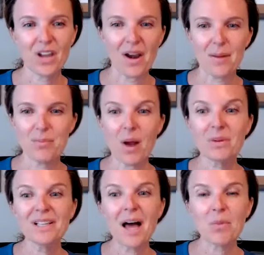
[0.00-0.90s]
All right,
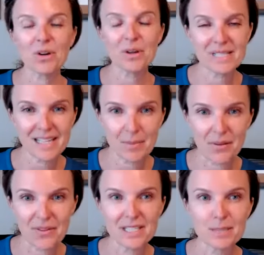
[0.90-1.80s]
probably a lot more to be said
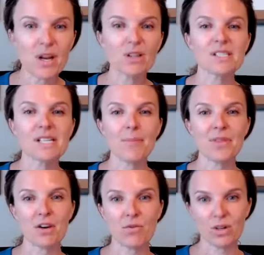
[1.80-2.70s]
about this, but I'll
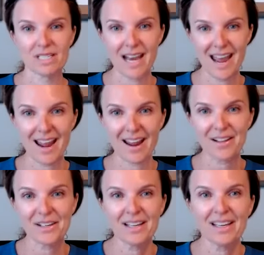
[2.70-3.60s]
stop there for
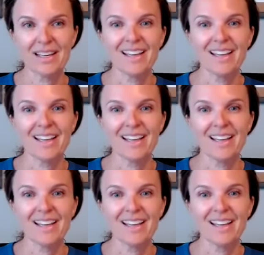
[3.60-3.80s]
today